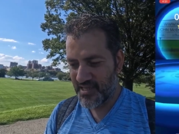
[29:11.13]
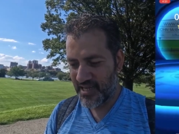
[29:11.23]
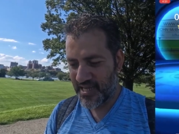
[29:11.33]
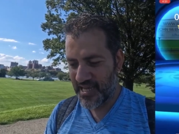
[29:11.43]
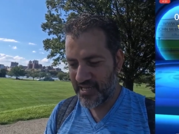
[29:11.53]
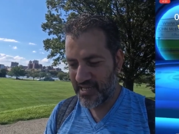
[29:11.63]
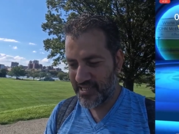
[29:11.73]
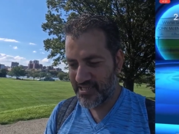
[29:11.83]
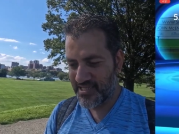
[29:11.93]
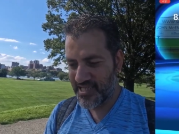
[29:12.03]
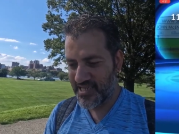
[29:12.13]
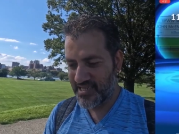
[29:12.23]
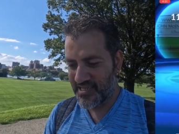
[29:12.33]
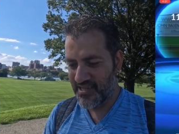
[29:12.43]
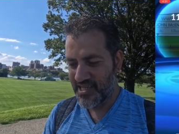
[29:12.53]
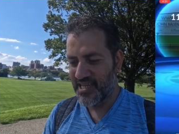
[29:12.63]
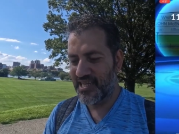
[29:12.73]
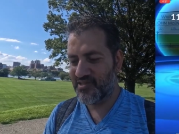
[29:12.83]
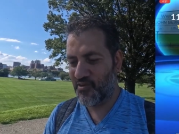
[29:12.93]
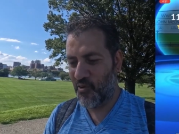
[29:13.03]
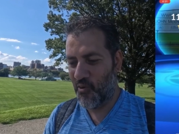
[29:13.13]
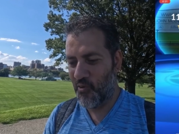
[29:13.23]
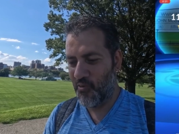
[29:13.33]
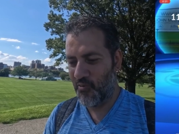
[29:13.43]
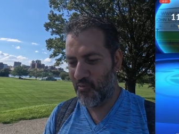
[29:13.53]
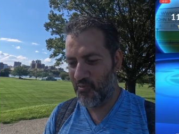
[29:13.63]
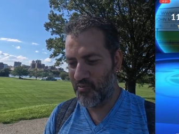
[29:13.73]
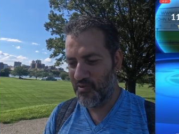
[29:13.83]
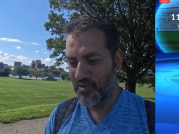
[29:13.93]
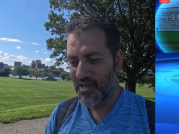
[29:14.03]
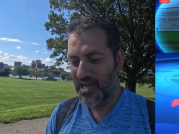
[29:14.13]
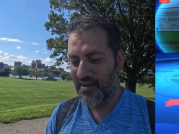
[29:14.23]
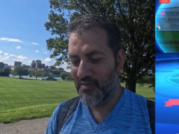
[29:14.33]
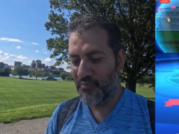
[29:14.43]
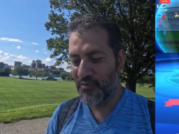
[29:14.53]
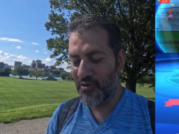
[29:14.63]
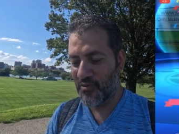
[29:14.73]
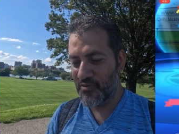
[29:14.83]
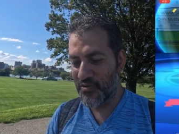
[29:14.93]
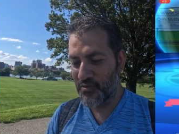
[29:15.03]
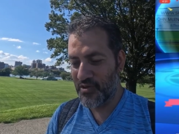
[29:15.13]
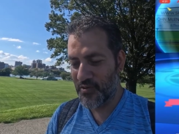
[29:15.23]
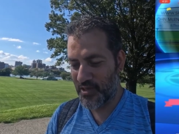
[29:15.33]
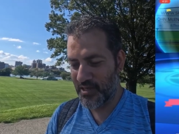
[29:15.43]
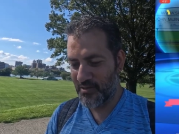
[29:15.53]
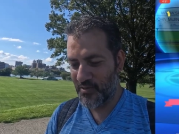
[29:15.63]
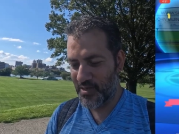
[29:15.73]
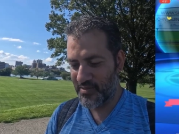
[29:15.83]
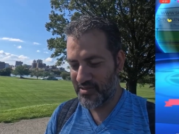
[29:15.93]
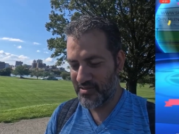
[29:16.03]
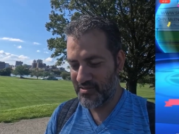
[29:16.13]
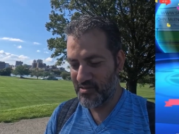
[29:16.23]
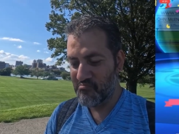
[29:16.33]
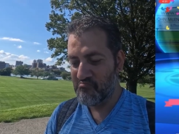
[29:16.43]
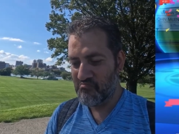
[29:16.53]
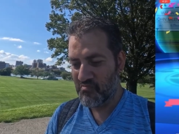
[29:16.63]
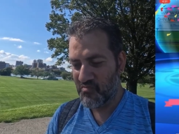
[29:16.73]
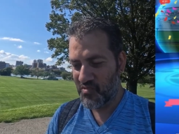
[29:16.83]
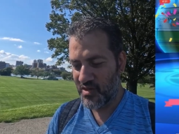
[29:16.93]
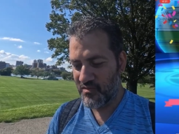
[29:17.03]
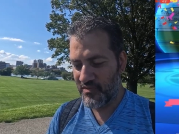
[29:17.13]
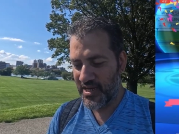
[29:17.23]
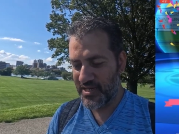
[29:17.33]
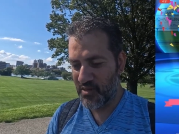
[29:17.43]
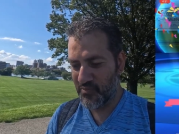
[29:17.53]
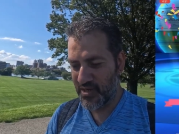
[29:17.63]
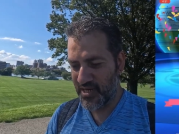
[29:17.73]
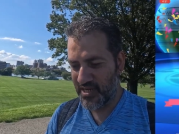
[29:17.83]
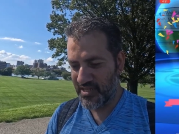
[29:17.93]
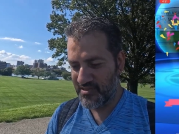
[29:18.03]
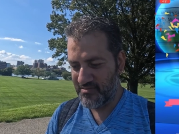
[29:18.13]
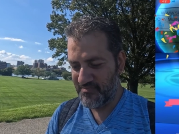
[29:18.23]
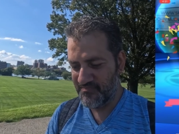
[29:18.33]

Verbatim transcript: I can, I just did. Let's go. eleven point oh three kilograms. Wow, rank number nine.